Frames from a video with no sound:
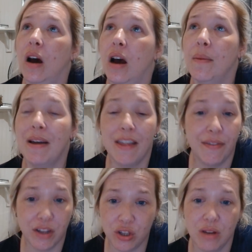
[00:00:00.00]
And then
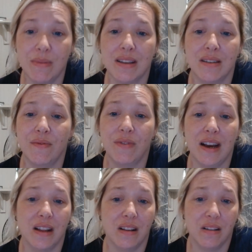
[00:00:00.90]
the 2 months of
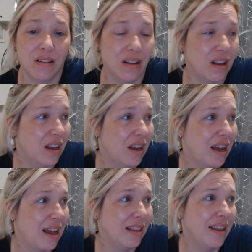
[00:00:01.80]
that.
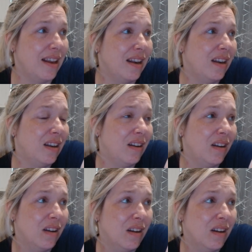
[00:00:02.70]
And then